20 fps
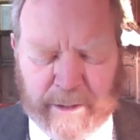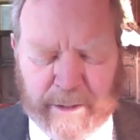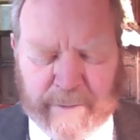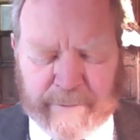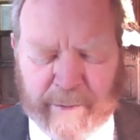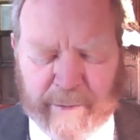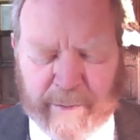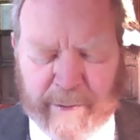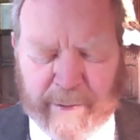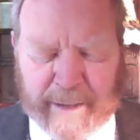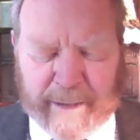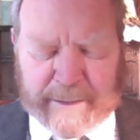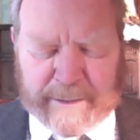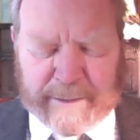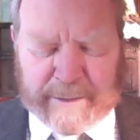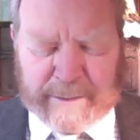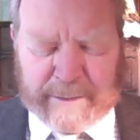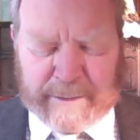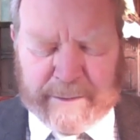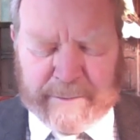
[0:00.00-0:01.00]
For we
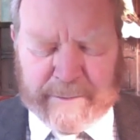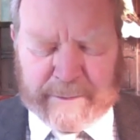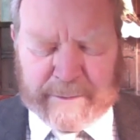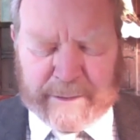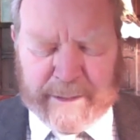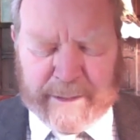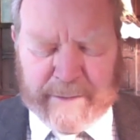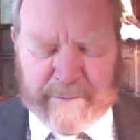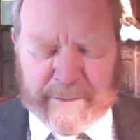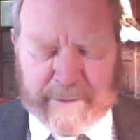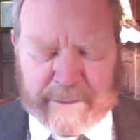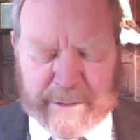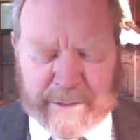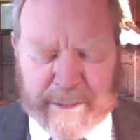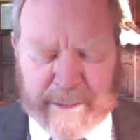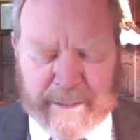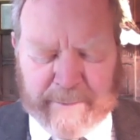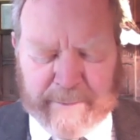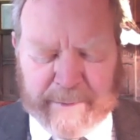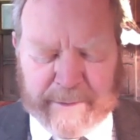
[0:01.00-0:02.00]
ask this in the Saviour's
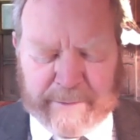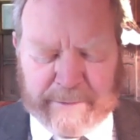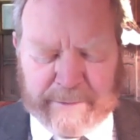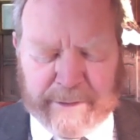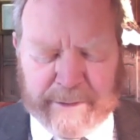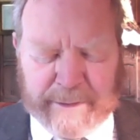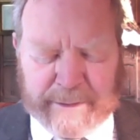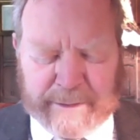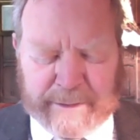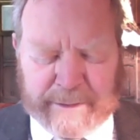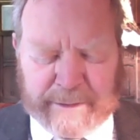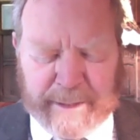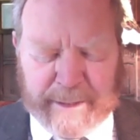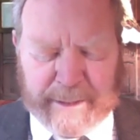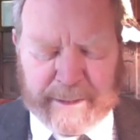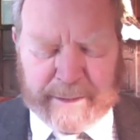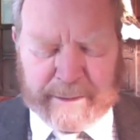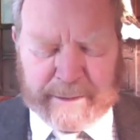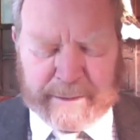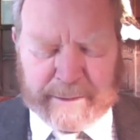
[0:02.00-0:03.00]
name and for his
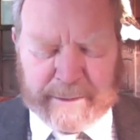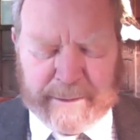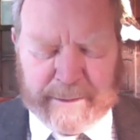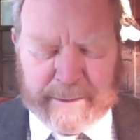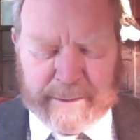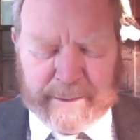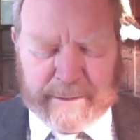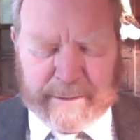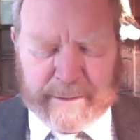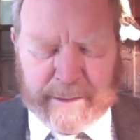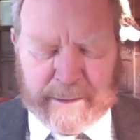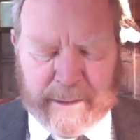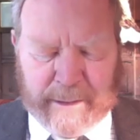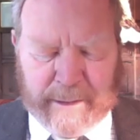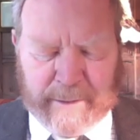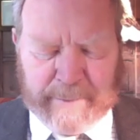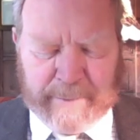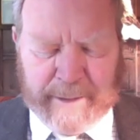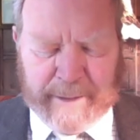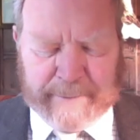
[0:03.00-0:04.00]
sake.
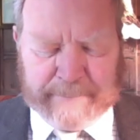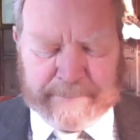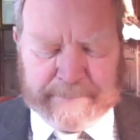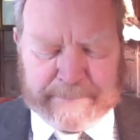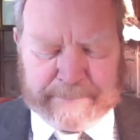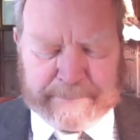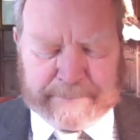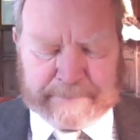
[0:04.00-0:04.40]
Amen.